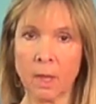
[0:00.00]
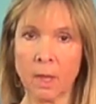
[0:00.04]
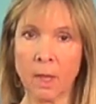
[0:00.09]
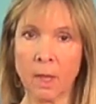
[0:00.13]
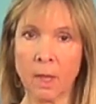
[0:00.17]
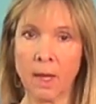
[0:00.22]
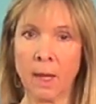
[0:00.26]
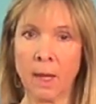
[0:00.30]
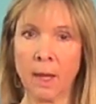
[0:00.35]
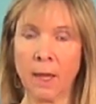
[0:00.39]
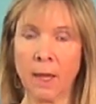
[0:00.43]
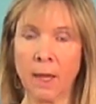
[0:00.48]

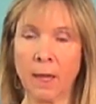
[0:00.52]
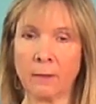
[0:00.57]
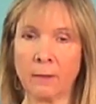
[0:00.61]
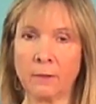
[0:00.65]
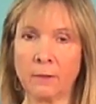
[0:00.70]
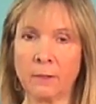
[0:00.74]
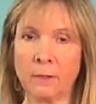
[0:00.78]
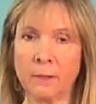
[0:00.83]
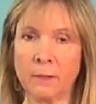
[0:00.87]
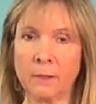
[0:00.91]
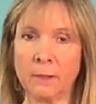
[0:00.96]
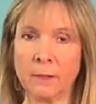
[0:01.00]
And
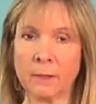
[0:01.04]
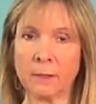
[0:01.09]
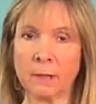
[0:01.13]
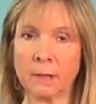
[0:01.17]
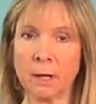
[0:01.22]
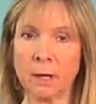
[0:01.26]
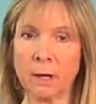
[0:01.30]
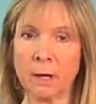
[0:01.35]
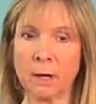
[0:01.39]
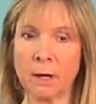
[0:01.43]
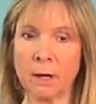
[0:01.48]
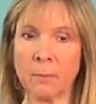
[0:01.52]
these
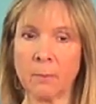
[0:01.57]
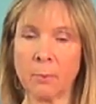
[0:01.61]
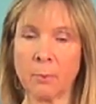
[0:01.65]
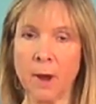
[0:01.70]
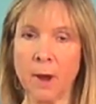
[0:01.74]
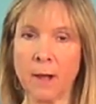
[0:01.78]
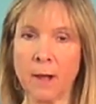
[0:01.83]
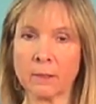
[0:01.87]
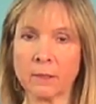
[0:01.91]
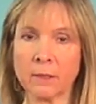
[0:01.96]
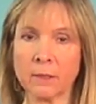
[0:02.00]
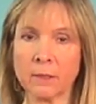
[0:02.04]
are
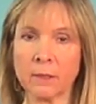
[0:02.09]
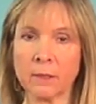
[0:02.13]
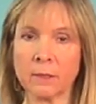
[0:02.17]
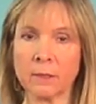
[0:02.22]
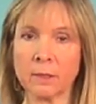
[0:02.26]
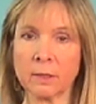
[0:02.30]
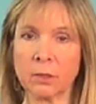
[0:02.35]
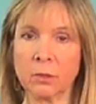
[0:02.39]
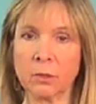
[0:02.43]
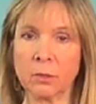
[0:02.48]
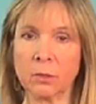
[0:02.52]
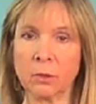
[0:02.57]
practices that
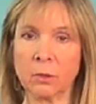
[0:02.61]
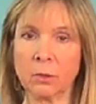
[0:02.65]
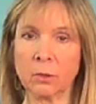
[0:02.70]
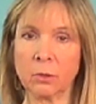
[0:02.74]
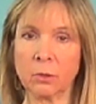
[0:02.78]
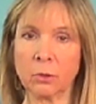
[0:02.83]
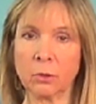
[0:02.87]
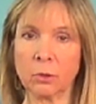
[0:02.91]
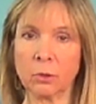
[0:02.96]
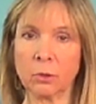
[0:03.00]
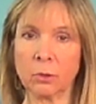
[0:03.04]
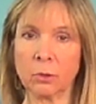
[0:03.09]
you can
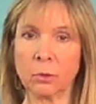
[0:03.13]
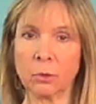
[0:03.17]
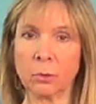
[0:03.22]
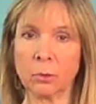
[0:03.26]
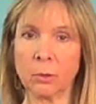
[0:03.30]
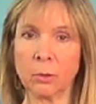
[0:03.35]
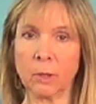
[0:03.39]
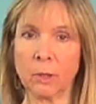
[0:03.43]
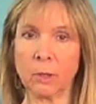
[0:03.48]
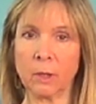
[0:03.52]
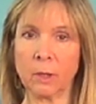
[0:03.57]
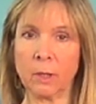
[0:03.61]
do
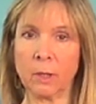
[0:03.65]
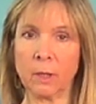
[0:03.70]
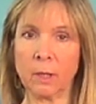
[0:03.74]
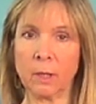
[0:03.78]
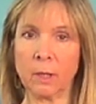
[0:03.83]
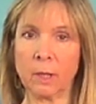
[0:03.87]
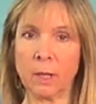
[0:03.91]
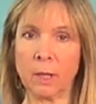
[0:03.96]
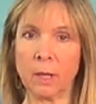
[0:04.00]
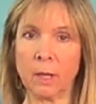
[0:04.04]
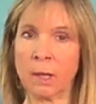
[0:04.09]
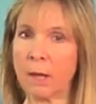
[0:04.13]

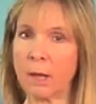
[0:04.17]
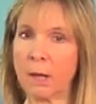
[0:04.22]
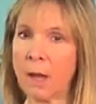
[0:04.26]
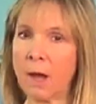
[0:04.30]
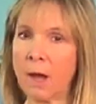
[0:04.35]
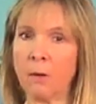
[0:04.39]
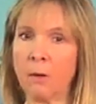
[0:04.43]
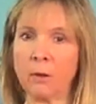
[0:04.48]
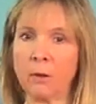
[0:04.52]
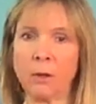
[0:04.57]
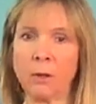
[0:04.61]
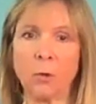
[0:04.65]
out
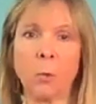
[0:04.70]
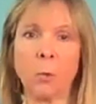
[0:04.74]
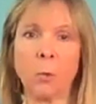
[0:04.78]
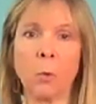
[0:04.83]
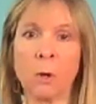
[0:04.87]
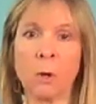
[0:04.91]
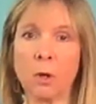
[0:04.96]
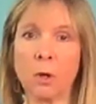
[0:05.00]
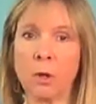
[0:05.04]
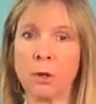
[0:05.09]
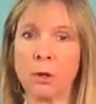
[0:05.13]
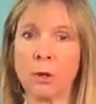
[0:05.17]
in the
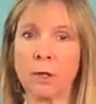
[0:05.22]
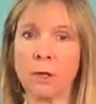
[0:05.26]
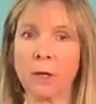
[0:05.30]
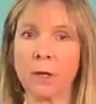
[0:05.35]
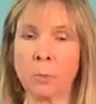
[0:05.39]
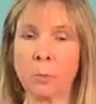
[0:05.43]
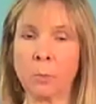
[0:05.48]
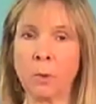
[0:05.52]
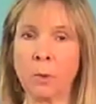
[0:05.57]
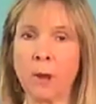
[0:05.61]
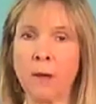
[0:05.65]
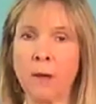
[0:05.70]
world
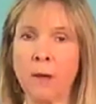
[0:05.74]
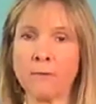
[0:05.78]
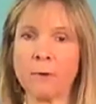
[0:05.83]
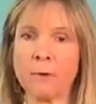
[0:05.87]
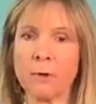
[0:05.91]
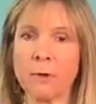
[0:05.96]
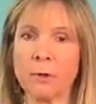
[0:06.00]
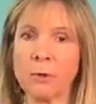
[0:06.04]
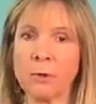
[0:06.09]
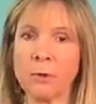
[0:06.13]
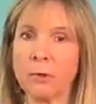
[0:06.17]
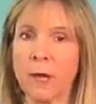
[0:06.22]
whenever
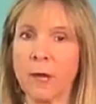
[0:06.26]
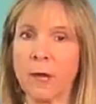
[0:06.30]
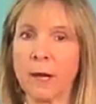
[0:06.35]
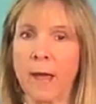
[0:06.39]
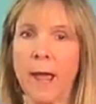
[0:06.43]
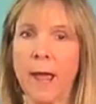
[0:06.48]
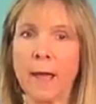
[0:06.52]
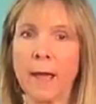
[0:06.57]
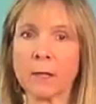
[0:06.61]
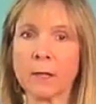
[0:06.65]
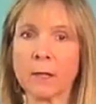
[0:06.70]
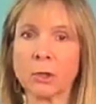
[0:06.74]
you get
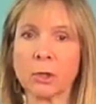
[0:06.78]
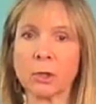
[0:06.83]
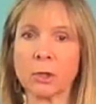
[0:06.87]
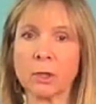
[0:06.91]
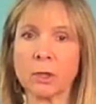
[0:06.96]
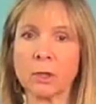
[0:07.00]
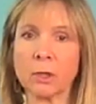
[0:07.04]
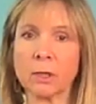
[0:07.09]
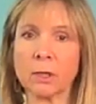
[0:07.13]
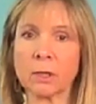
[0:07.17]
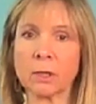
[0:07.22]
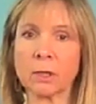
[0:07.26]

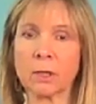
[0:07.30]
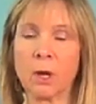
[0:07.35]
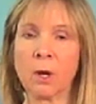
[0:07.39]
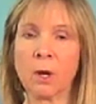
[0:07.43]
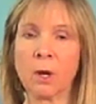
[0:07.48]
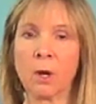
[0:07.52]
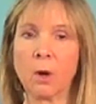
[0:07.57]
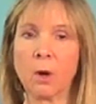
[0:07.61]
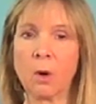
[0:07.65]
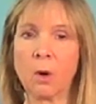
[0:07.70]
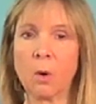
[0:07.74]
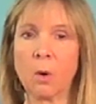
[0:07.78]
anxious
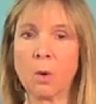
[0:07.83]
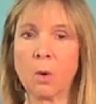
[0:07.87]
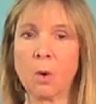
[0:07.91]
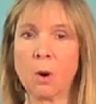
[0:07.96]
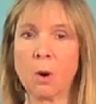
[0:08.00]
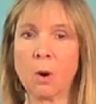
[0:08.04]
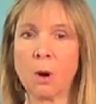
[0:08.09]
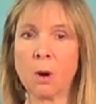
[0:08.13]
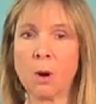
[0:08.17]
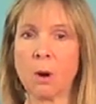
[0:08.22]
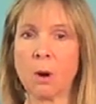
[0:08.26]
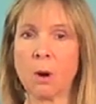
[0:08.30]

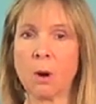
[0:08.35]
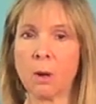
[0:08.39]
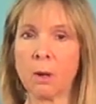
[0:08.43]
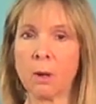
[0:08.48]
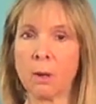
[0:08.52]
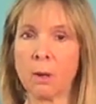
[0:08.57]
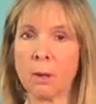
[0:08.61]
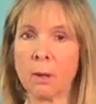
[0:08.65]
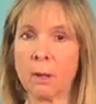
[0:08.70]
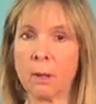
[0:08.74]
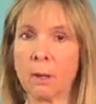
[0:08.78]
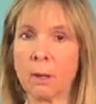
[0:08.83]
or
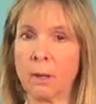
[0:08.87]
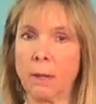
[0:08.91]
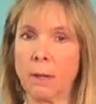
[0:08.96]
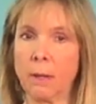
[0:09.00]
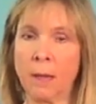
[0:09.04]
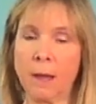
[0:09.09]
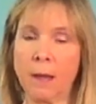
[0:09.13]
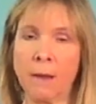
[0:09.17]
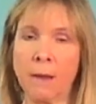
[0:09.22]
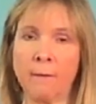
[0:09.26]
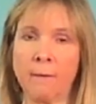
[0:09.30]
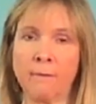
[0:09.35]

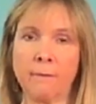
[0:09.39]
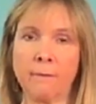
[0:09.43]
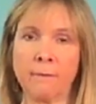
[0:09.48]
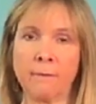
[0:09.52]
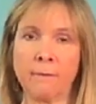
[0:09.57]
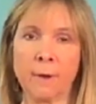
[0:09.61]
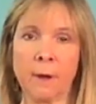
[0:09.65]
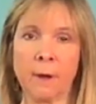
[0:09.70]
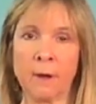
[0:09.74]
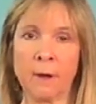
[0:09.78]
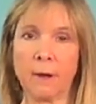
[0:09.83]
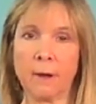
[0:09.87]
have
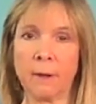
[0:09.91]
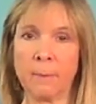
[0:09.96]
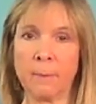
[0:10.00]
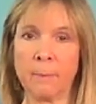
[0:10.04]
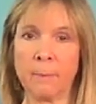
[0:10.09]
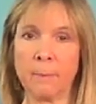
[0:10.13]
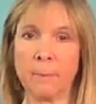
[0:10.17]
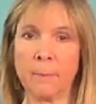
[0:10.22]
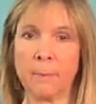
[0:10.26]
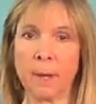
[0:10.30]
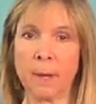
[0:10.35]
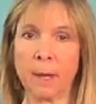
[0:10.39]

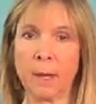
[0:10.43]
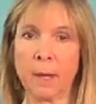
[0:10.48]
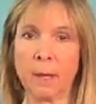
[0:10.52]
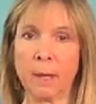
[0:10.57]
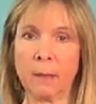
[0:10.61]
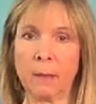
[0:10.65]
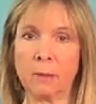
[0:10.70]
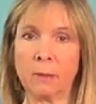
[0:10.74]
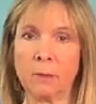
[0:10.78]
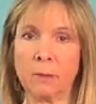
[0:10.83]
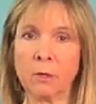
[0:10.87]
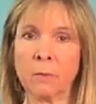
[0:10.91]
a
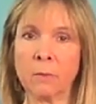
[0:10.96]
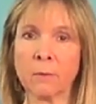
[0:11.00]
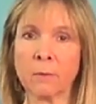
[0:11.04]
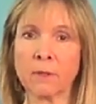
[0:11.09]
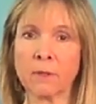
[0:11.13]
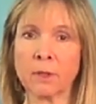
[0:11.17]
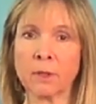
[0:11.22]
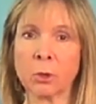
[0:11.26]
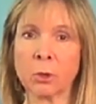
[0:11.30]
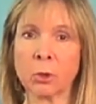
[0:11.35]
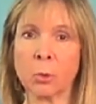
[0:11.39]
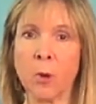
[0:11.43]
nervous
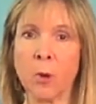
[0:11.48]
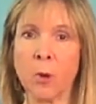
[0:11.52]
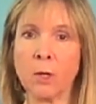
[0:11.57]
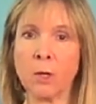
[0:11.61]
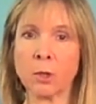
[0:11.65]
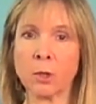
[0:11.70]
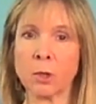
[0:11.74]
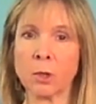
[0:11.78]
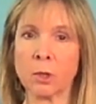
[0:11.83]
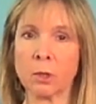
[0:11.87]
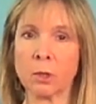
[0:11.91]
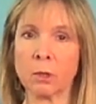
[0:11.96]

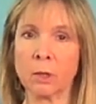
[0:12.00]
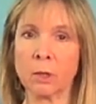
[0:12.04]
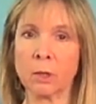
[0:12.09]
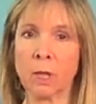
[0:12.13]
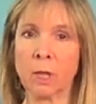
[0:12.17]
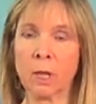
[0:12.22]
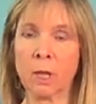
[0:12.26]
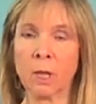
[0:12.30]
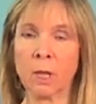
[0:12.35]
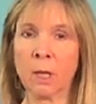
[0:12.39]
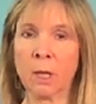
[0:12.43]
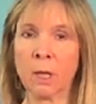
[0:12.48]
situation
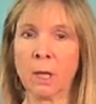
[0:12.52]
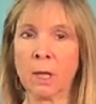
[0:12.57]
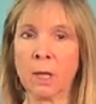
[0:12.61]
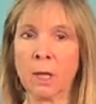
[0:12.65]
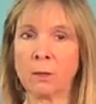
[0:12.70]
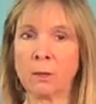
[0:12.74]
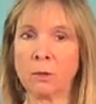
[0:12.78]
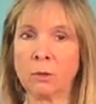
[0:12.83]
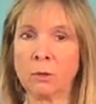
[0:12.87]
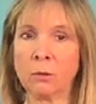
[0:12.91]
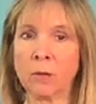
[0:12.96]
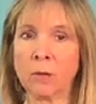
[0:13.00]
and
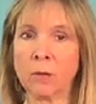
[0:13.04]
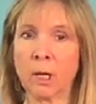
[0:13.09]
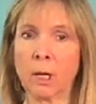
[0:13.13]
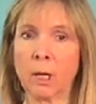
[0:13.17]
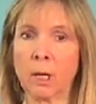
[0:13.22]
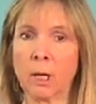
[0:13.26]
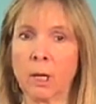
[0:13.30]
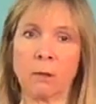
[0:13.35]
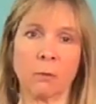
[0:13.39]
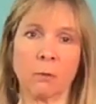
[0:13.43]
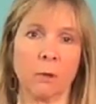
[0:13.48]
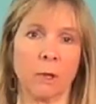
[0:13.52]
you can't
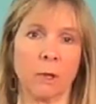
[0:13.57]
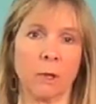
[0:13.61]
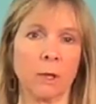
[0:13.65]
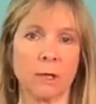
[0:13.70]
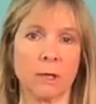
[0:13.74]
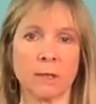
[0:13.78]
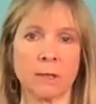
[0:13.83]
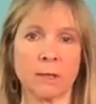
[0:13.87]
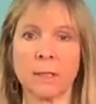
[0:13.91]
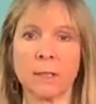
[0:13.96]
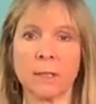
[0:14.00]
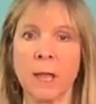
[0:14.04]
really
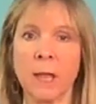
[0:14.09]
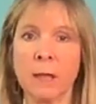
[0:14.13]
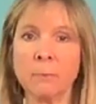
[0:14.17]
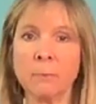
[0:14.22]
escape